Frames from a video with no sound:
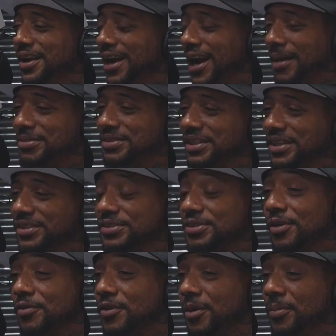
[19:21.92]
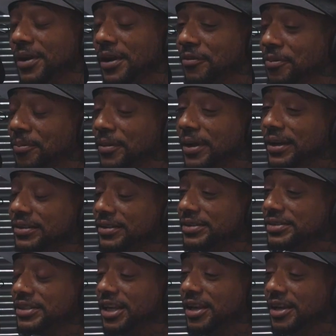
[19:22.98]
I'm seeing stuff come out from like the
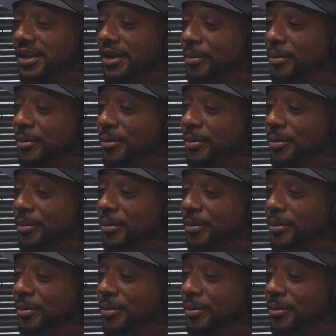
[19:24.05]
set.